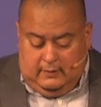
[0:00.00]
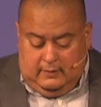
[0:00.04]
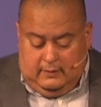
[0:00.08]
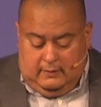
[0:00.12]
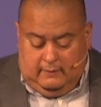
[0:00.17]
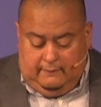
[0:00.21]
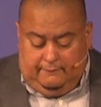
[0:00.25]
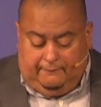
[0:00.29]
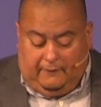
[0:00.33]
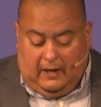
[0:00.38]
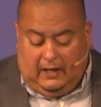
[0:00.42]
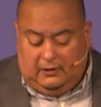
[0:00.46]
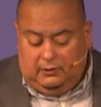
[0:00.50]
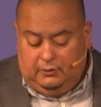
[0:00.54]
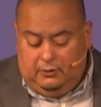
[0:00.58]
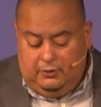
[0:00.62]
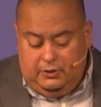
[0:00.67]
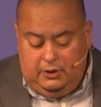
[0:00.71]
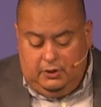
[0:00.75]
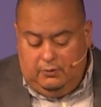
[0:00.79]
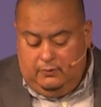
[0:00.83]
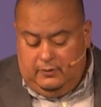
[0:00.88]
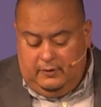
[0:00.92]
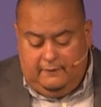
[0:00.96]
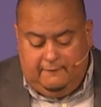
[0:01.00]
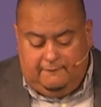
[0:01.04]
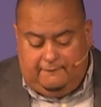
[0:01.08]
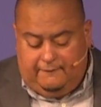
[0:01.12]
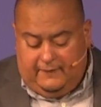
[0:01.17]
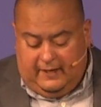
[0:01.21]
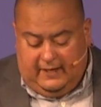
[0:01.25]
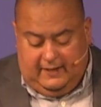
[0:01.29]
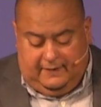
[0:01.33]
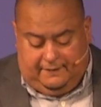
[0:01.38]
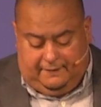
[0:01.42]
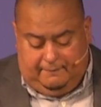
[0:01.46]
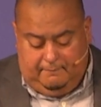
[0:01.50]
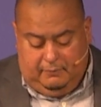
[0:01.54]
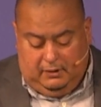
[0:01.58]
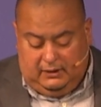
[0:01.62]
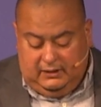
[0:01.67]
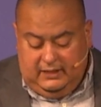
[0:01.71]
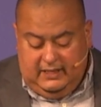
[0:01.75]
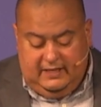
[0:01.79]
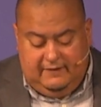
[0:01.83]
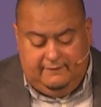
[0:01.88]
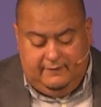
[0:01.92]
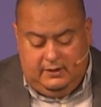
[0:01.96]
follow you in faith,
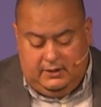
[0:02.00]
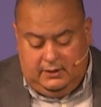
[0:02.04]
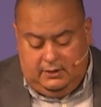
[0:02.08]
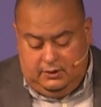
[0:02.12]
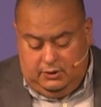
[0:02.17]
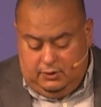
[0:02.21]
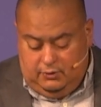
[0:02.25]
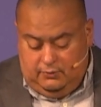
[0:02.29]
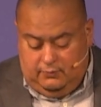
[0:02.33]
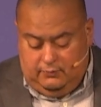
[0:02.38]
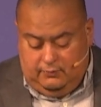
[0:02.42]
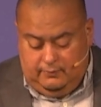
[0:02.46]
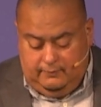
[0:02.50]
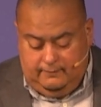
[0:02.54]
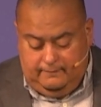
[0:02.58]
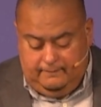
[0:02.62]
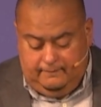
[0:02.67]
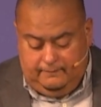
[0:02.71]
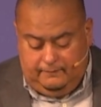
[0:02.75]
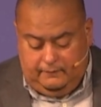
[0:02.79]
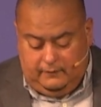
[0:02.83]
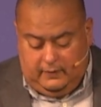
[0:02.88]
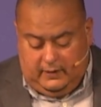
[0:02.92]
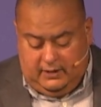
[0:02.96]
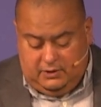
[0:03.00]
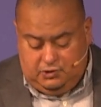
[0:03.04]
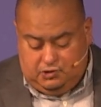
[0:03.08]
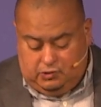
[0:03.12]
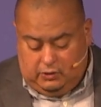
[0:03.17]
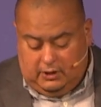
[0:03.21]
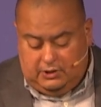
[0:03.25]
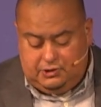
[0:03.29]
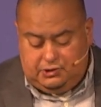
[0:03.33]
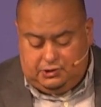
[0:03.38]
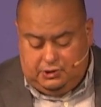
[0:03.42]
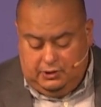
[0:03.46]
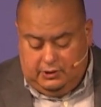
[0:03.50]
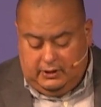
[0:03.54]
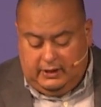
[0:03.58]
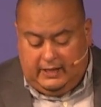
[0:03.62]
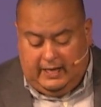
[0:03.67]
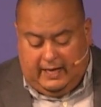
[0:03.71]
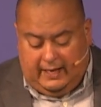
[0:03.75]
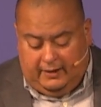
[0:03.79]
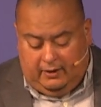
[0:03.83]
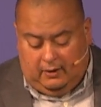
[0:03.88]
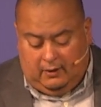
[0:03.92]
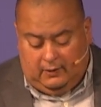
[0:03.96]
believe in you, and trust you to
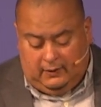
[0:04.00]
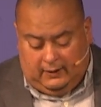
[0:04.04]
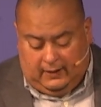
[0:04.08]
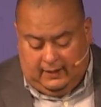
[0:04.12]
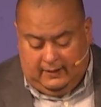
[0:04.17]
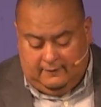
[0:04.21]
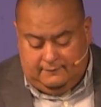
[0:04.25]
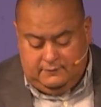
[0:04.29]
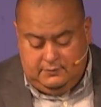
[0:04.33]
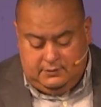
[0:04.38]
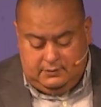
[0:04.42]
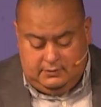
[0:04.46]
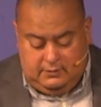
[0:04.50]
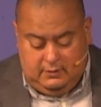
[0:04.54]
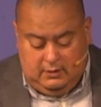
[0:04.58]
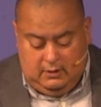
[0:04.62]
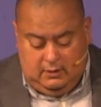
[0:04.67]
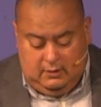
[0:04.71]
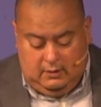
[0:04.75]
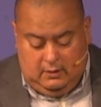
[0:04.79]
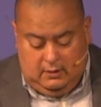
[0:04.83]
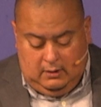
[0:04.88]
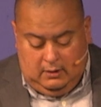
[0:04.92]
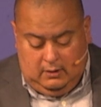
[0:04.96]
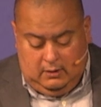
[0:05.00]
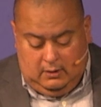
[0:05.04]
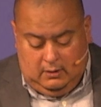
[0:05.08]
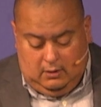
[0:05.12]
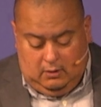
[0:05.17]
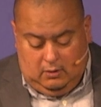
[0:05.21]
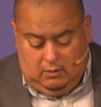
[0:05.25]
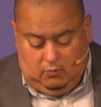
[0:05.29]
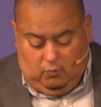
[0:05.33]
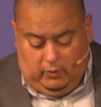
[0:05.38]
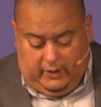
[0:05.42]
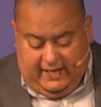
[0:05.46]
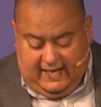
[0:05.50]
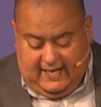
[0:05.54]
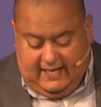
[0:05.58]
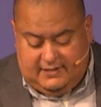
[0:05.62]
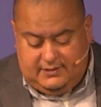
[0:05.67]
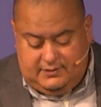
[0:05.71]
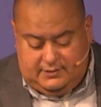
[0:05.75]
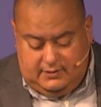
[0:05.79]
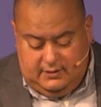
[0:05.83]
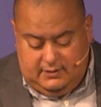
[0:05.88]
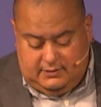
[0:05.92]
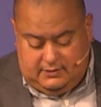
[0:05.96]
guide our lives. We
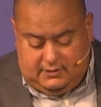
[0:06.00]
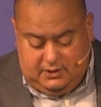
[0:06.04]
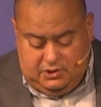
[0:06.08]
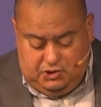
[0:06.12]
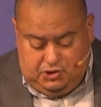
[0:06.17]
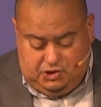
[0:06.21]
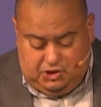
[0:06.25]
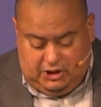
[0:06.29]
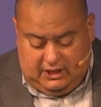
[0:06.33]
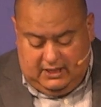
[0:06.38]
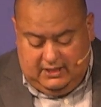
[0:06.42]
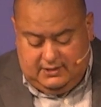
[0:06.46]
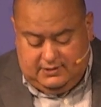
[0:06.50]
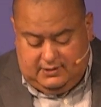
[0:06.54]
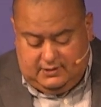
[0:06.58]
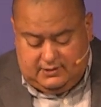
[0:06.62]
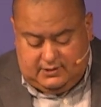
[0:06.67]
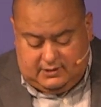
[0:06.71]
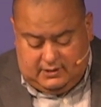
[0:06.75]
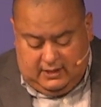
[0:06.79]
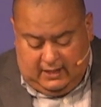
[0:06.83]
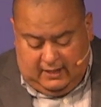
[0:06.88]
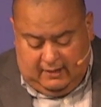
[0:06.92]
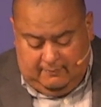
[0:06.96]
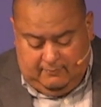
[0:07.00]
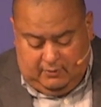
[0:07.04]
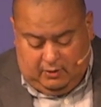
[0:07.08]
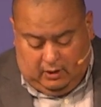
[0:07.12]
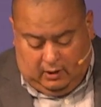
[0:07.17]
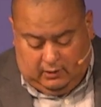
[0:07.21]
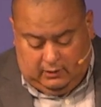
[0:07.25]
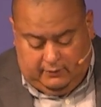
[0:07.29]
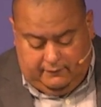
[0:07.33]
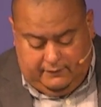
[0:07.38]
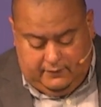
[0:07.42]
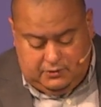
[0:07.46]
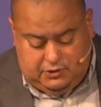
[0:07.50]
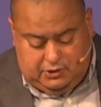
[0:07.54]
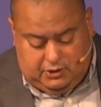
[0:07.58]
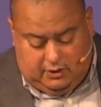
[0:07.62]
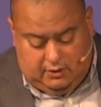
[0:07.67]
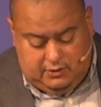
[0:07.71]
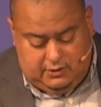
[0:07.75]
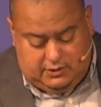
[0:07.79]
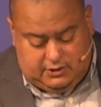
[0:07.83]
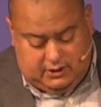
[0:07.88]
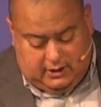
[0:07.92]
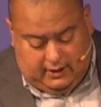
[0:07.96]
ask this in Jesus' name, and all of the
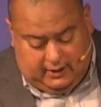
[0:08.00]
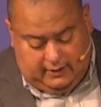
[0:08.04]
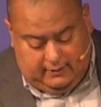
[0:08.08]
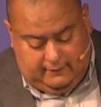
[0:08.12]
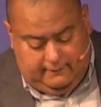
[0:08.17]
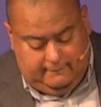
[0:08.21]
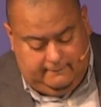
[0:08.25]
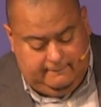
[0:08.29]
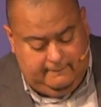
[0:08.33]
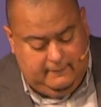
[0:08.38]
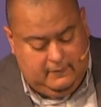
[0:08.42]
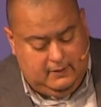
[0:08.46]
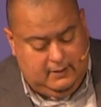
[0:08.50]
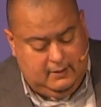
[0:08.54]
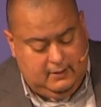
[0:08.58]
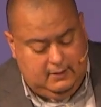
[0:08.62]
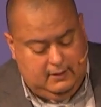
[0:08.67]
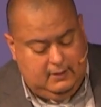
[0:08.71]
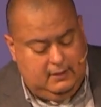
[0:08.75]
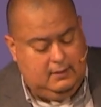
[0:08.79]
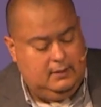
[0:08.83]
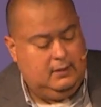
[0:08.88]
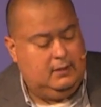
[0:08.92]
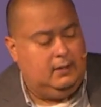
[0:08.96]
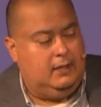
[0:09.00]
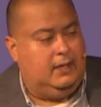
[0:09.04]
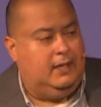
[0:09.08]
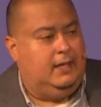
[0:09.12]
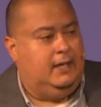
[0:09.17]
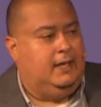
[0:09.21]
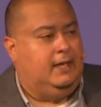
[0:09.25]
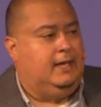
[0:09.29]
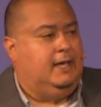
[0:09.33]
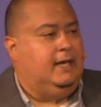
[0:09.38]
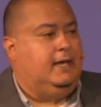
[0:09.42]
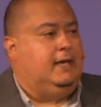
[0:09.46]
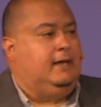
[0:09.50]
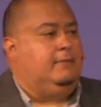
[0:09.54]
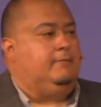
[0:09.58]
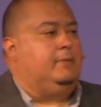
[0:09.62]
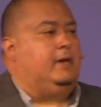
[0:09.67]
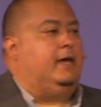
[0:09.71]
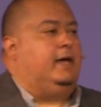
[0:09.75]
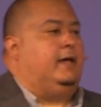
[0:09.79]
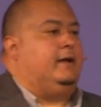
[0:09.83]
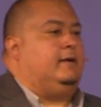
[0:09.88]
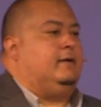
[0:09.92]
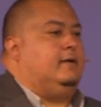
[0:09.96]
church said, Amen.
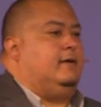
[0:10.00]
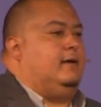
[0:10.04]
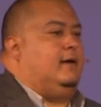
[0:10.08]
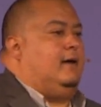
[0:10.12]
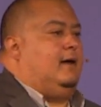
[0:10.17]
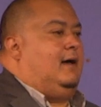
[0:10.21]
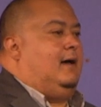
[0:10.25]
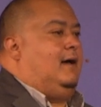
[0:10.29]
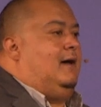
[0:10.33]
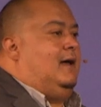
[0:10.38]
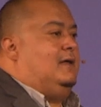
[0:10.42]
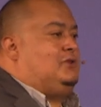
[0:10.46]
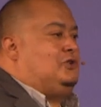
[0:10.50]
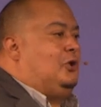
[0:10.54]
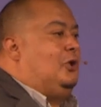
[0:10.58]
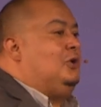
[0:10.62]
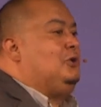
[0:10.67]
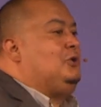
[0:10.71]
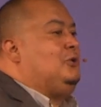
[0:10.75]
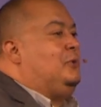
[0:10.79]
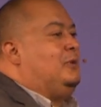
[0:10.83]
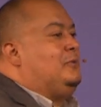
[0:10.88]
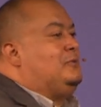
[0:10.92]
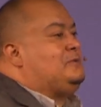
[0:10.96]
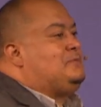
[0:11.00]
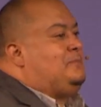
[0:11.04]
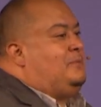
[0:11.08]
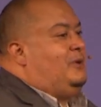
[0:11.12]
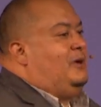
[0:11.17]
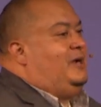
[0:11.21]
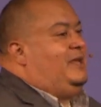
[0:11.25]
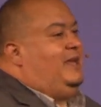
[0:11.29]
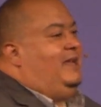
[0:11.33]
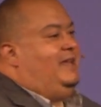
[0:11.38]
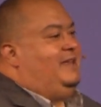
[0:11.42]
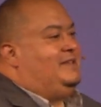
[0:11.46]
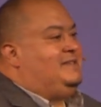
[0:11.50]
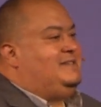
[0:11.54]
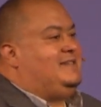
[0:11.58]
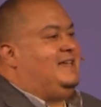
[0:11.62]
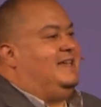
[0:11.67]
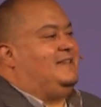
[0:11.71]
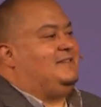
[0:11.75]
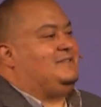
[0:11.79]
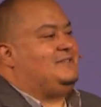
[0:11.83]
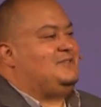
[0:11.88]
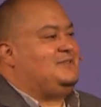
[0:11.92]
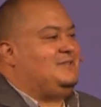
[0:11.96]
Amen. I told you it was pretty
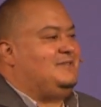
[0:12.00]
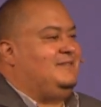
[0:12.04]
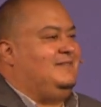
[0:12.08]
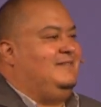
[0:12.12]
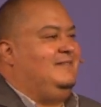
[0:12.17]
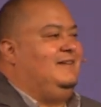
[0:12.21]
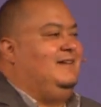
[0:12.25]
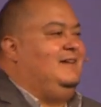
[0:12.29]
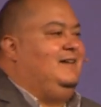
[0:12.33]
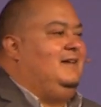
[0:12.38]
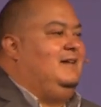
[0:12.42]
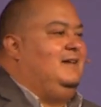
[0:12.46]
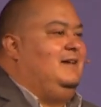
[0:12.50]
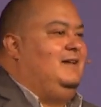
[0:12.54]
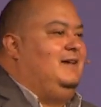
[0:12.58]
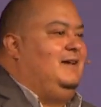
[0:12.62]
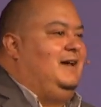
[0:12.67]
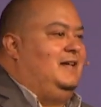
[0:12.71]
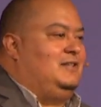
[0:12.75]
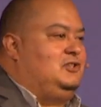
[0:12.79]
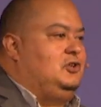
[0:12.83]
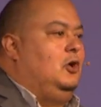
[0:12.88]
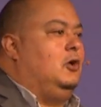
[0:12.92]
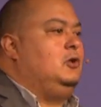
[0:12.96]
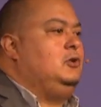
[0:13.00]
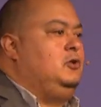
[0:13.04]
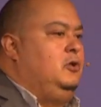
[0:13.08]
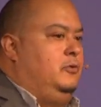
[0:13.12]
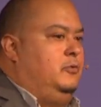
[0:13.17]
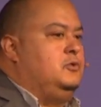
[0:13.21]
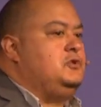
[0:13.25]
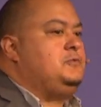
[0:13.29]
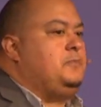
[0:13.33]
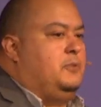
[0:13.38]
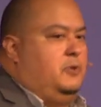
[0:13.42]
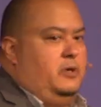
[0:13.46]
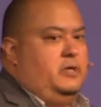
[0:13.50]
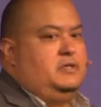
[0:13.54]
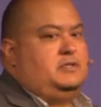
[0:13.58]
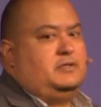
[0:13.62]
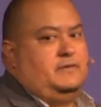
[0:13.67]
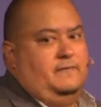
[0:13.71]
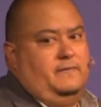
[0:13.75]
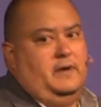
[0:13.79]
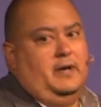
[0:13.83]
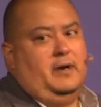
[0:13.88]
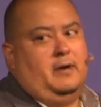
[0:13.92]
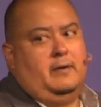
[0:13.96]
intense. I told you it was pretty
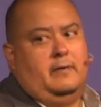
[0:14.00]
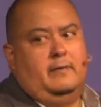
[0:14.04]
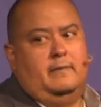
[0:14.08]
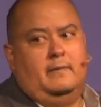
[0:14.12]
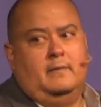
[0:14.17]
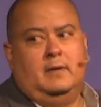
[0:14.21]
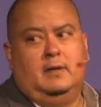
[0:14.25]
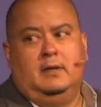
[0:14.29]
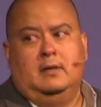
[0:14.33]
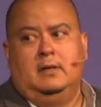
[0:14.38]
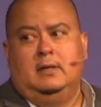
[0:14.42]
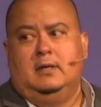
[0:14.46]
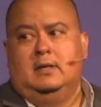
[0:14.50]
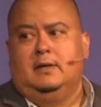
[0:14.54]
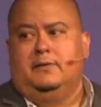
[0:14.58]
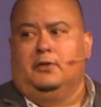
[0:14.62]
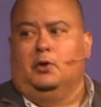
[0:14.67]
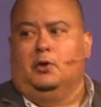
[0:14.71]
severe. The